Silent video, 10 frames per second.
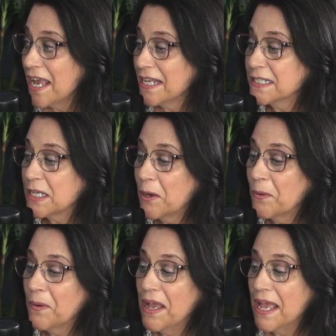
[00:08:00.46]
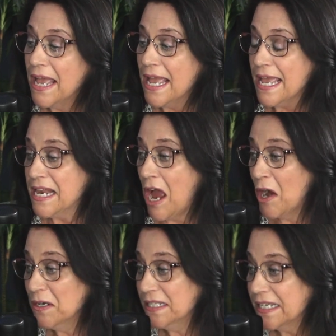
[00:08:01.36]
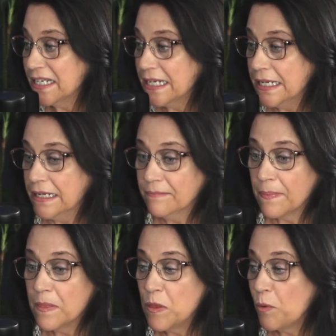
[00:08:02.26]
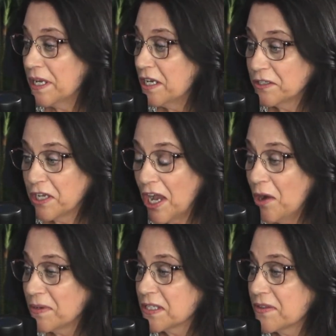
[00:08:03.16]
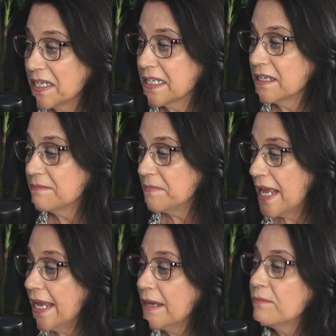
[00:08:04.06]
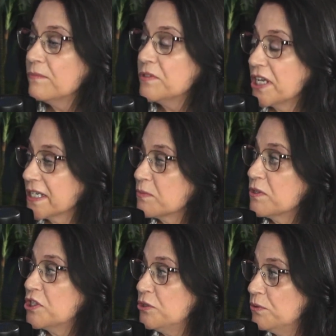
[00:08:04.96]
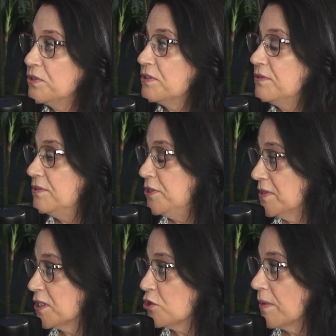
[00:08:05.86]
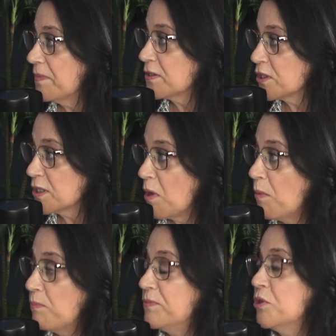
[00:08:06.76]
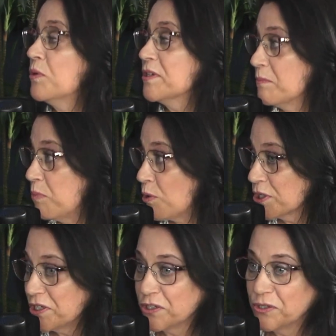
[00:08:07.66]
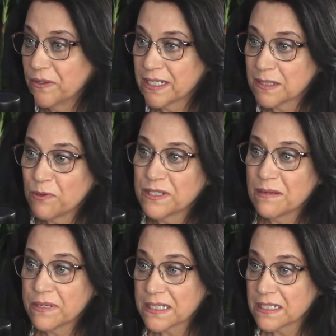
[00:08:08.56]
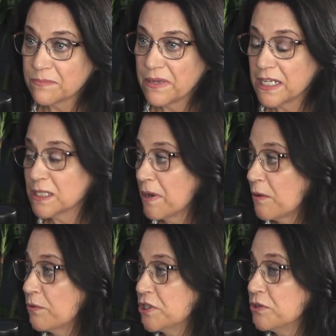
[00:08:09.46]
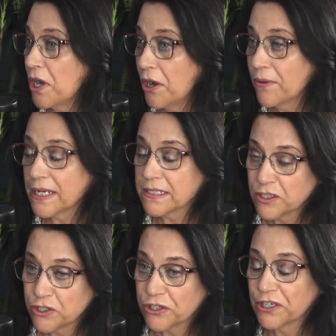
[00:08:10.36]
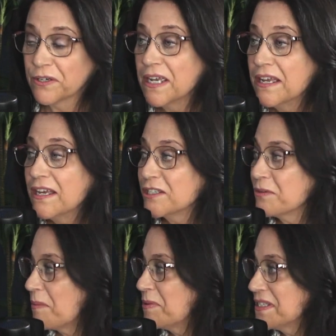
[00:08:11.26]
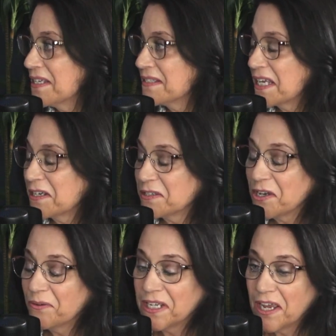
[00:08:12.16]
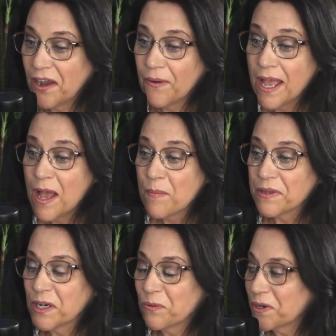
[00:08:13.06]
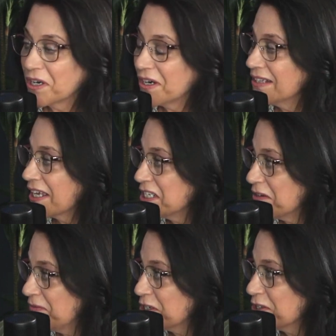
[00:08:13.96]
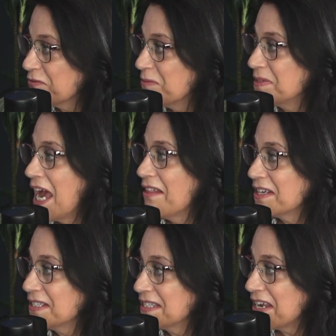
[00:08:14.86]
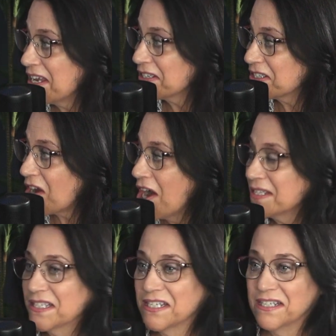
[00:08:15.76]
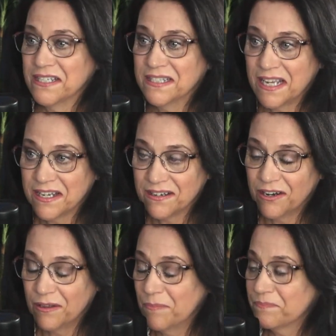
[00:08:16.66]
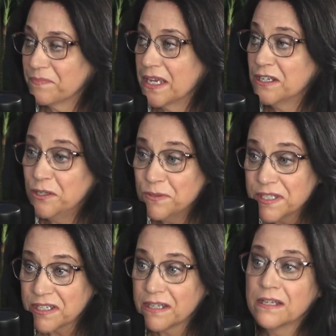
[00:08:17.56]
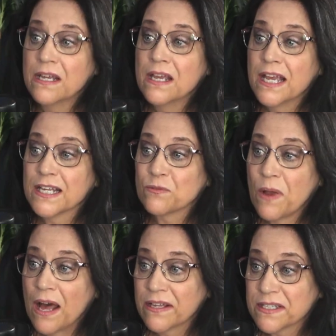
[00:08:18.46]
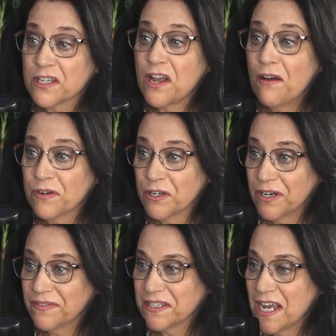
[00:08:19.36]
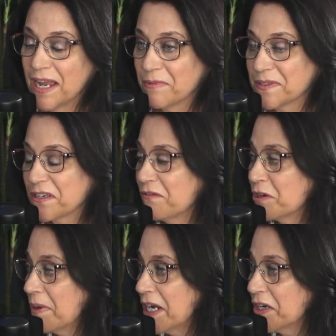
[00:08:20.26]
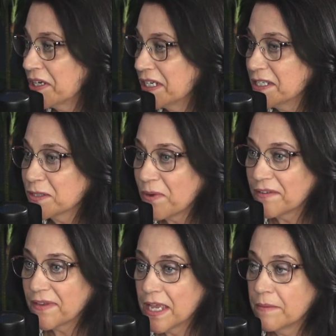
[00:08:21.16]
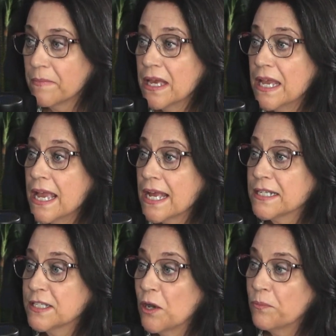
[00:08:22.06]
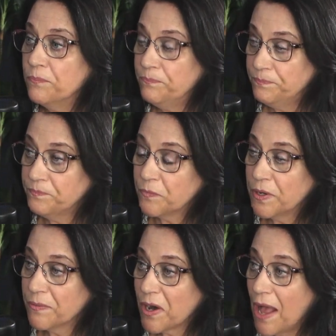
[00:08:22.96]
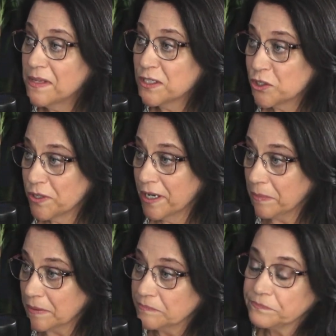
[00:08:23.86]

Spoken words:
And so in our city, nobody could go. And so they said, "Hey, Janis, would you do this trip? There's a small tourism portion to it. It's mostly business meetings, but would you go?" And I said, "Sure," to represent San Antonio. But there were elected officials from Dallas and Austin and Houston, as well as the governor at the time. It was Governor Perry, and his wife came. And so we were on this trip.